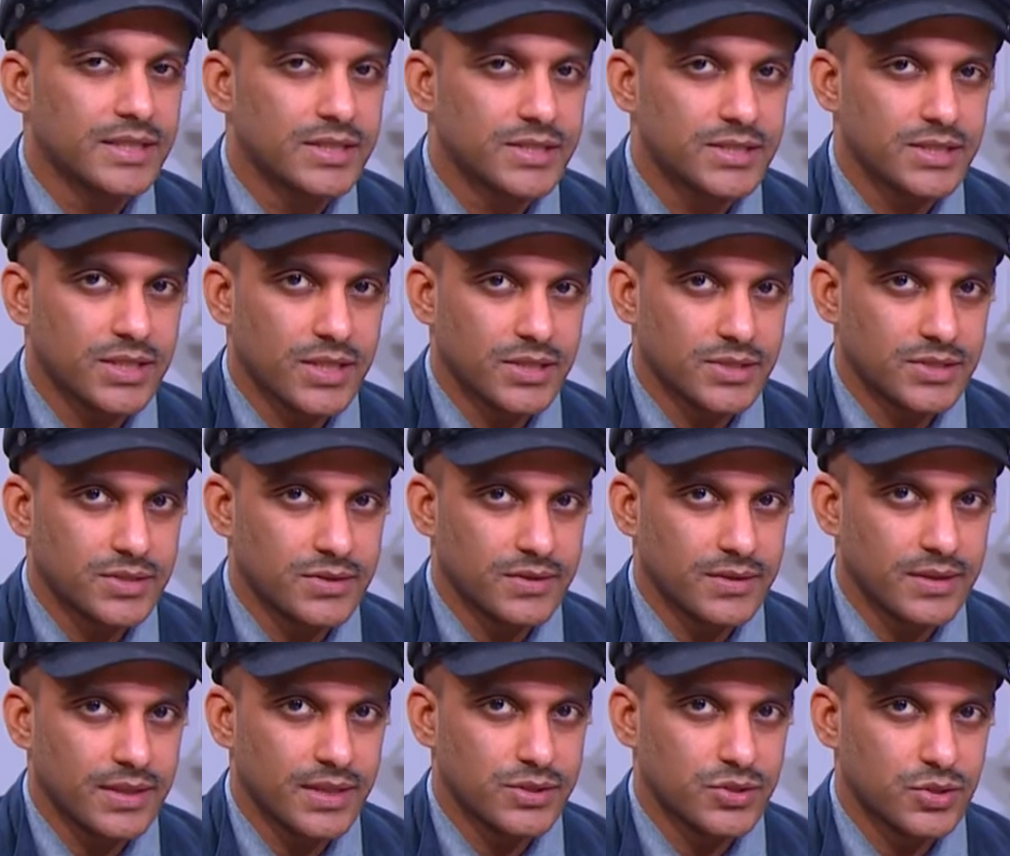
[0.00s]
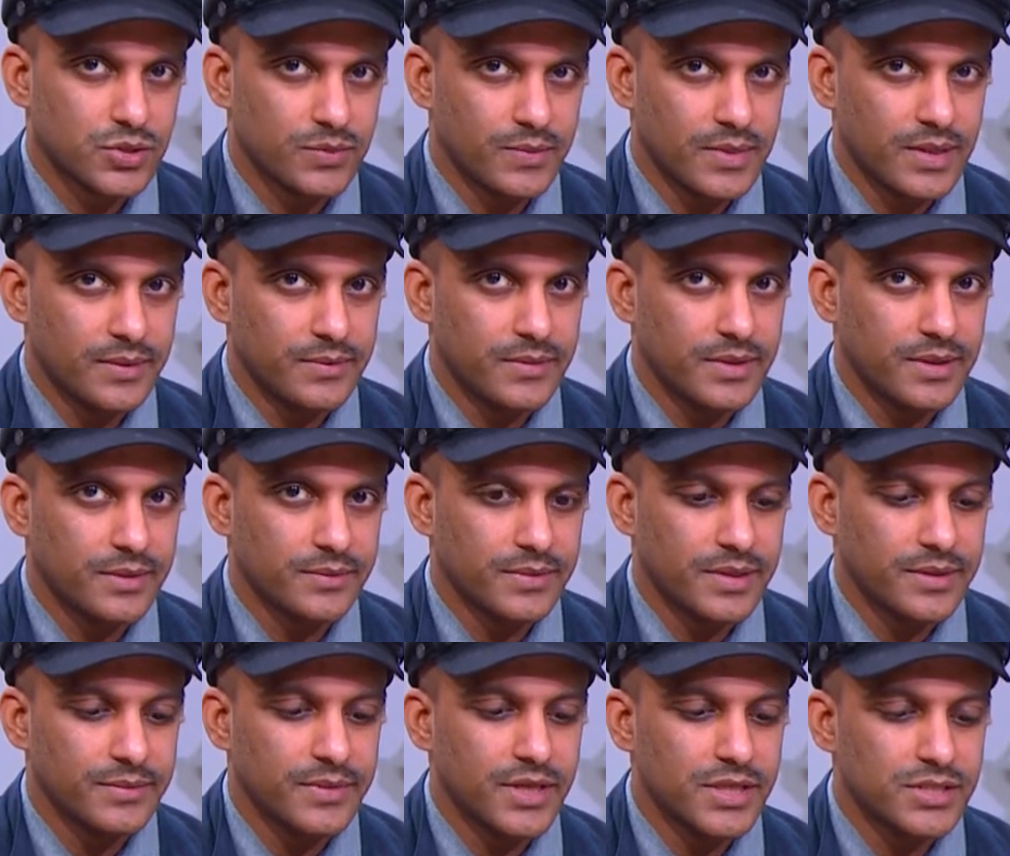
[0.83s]
century, as you remember
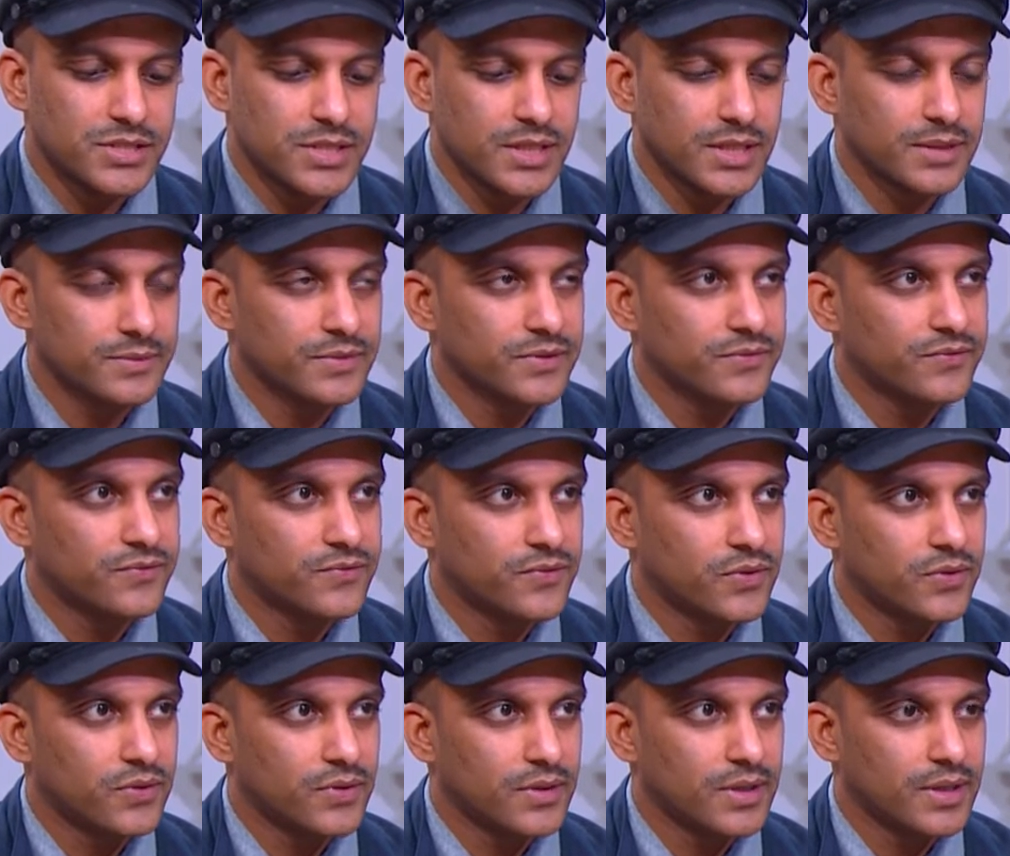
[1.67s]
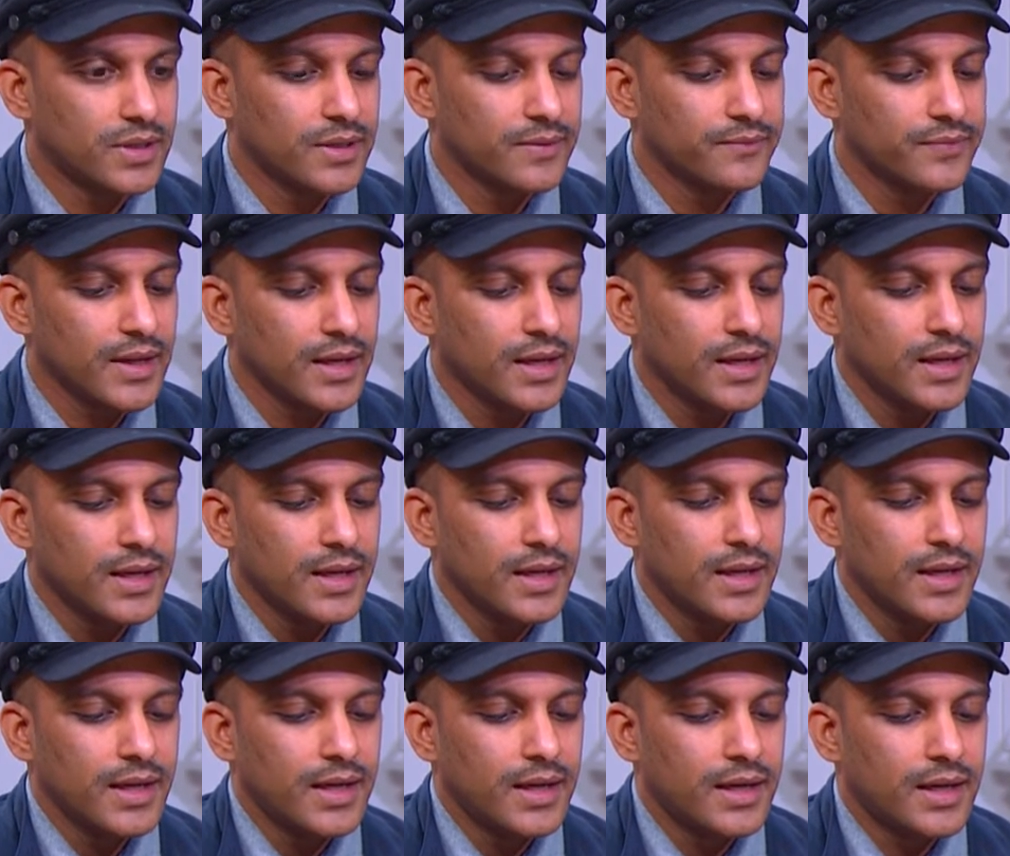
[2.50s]
me mentioning before,
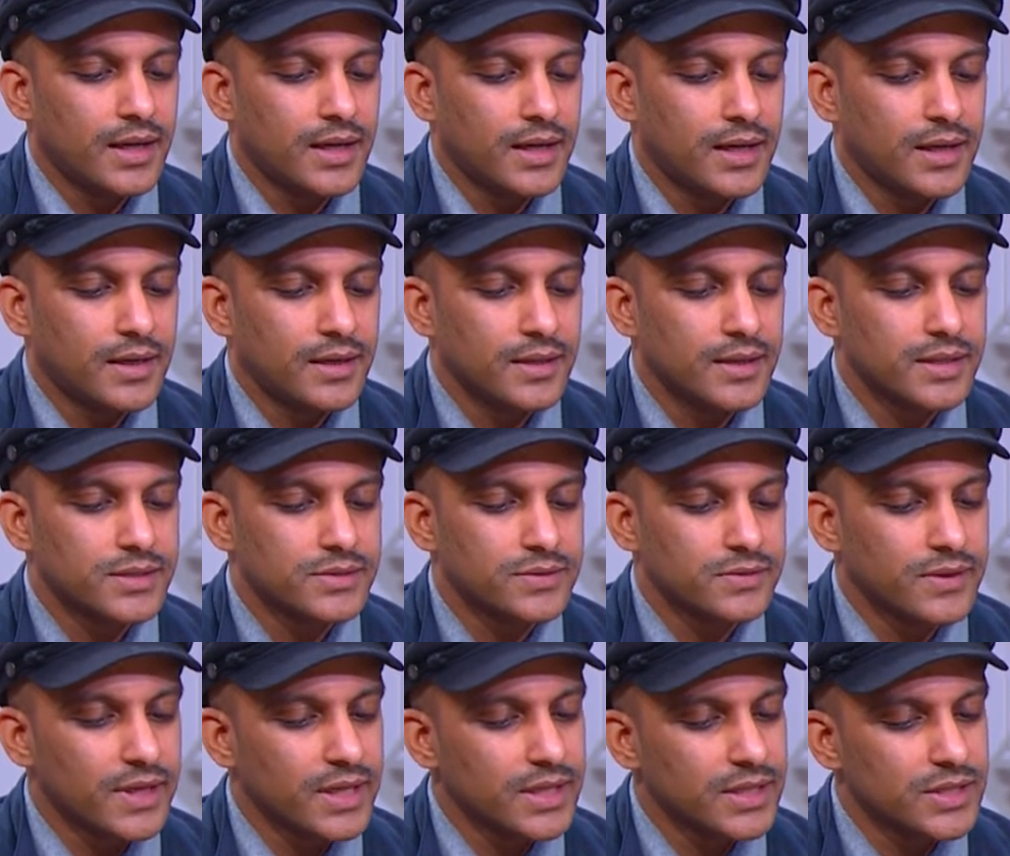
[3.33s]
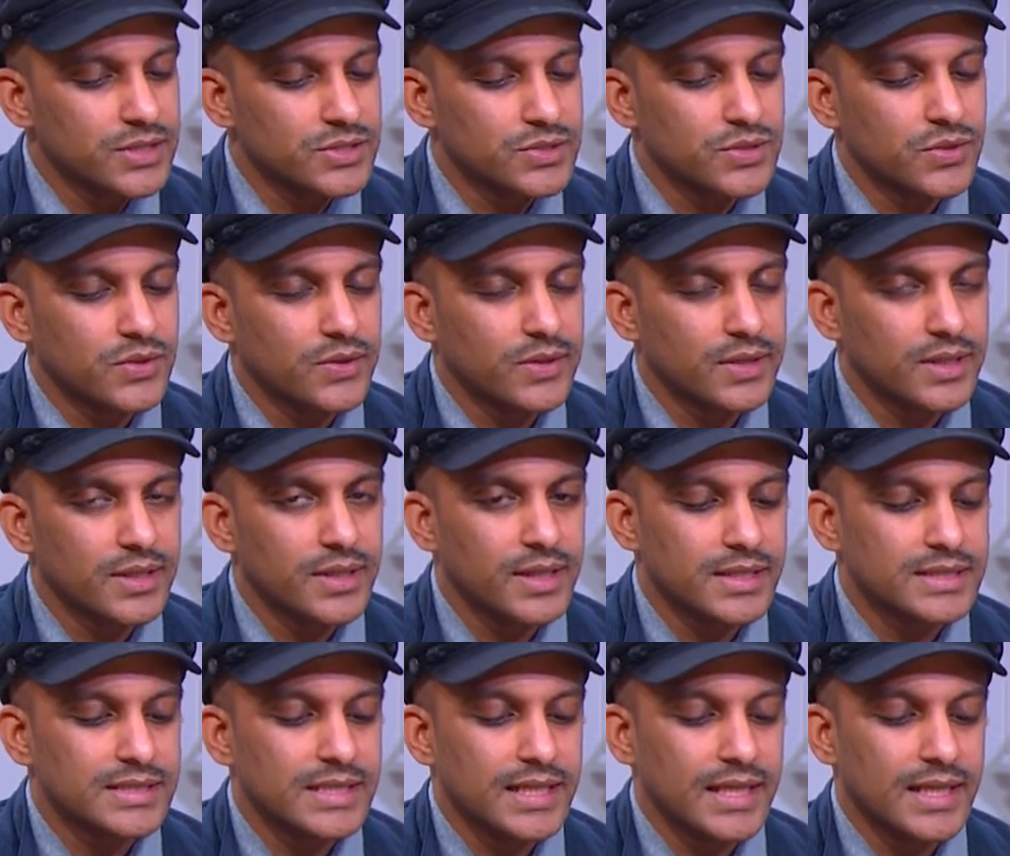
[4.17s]
is writing a story
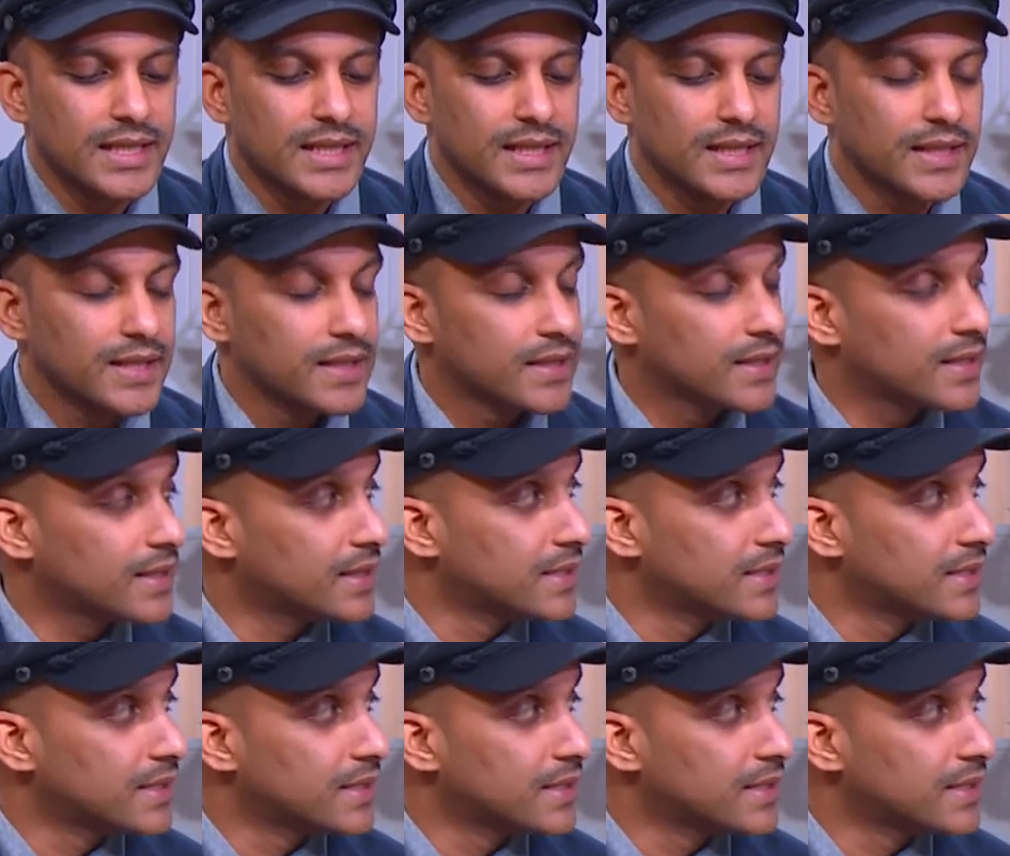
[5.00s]
that's in the